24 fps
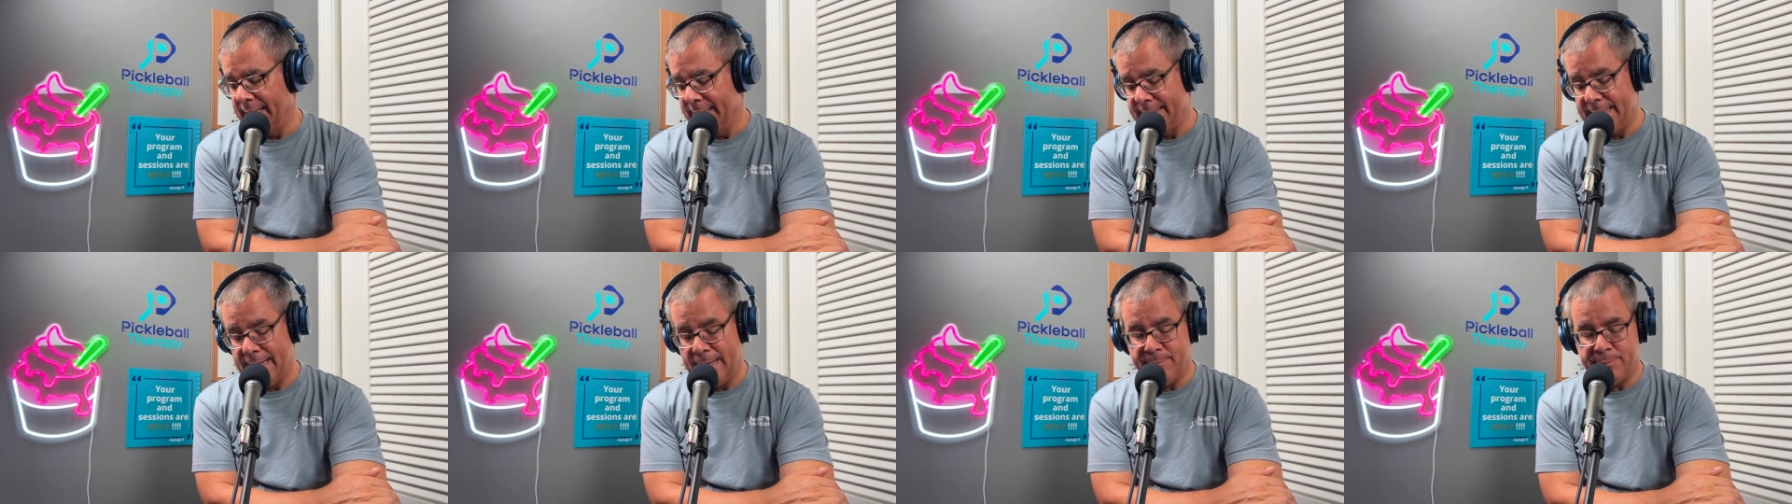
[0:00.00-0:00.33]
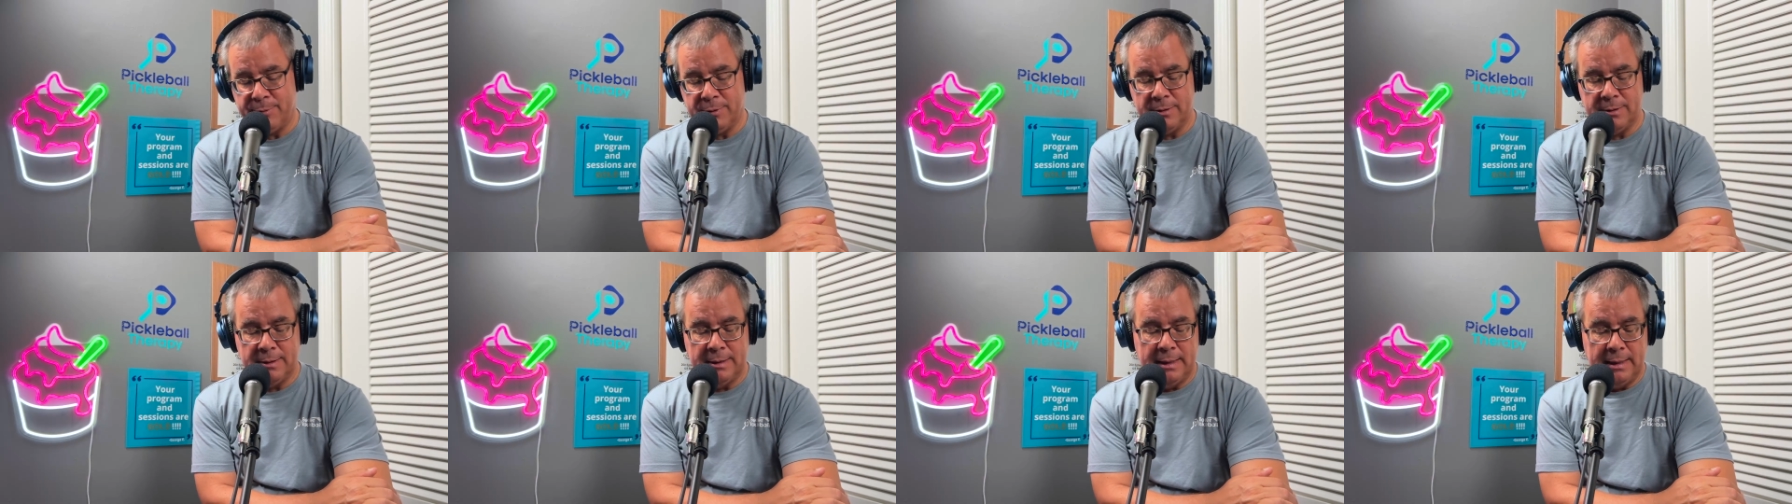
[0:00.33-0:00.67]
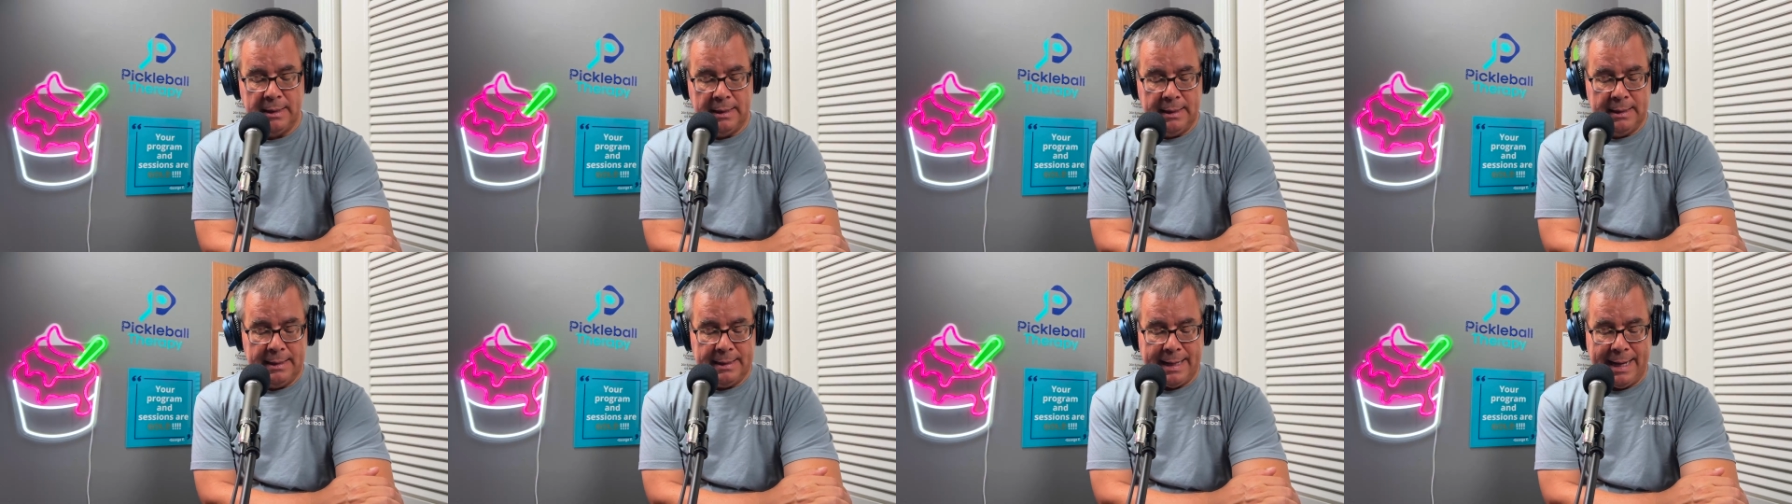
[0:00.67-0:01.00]
example,
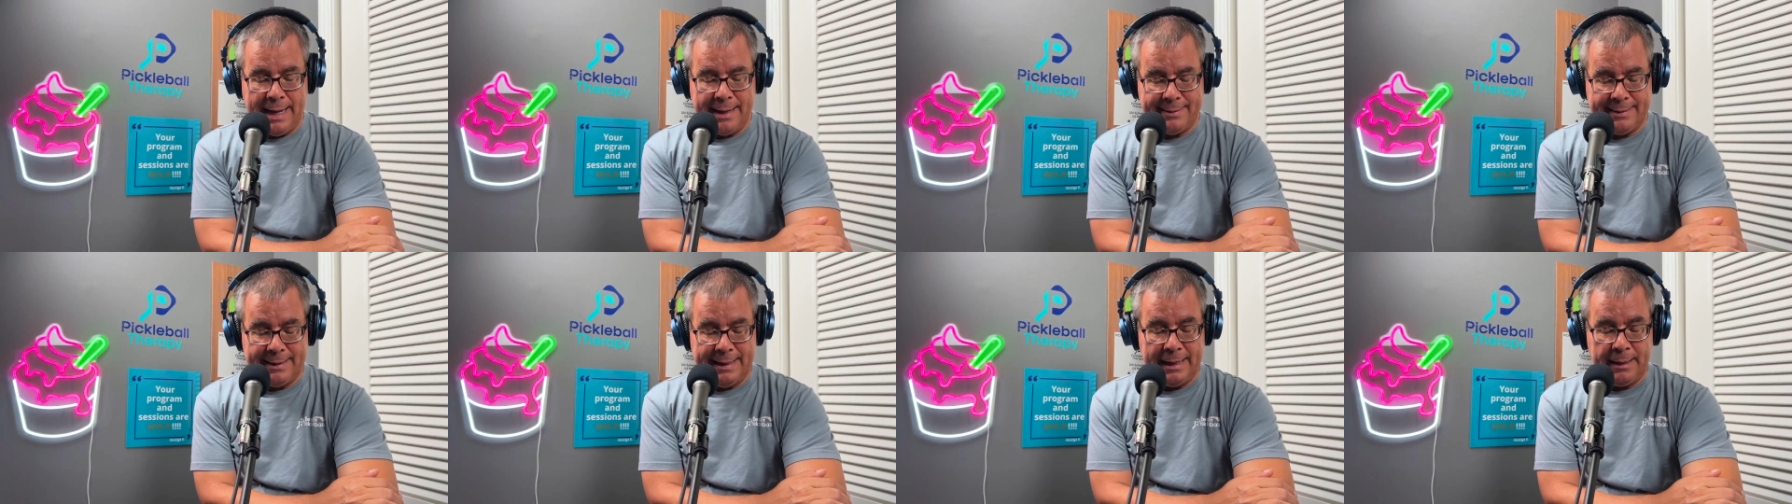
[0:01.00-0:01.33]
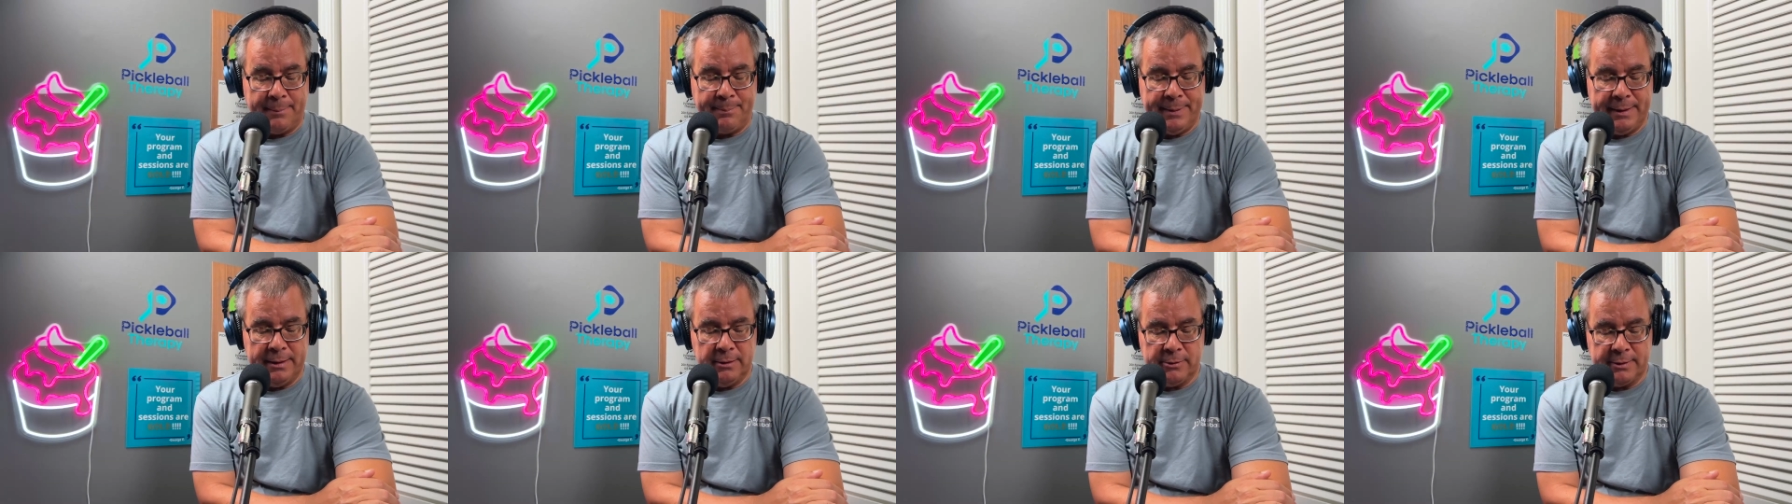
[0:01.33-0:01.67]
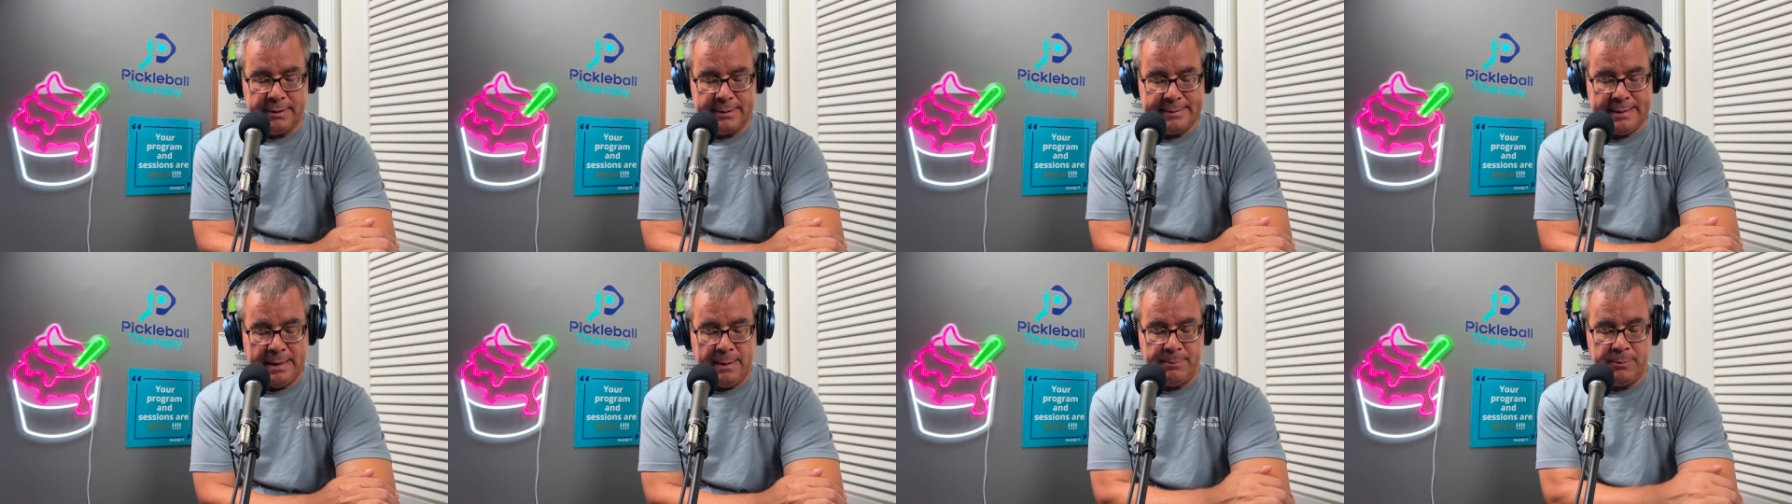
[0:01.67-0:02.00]
athletic pillar
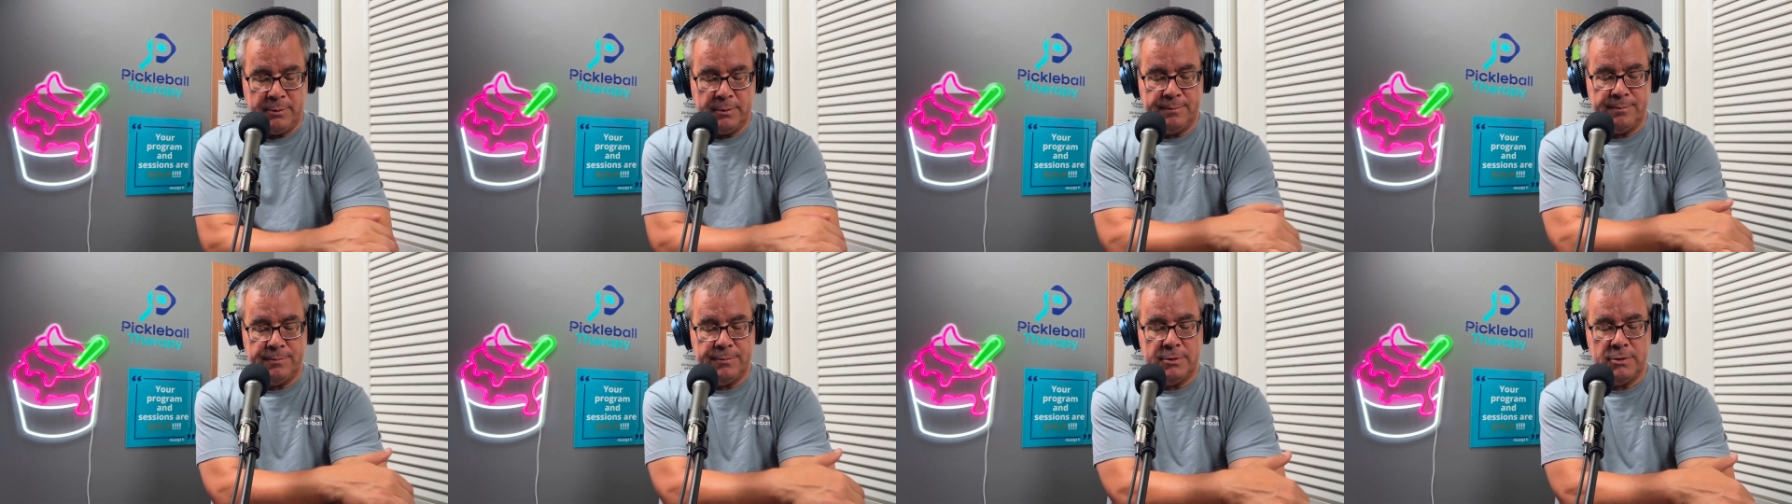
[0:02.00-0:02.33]
example.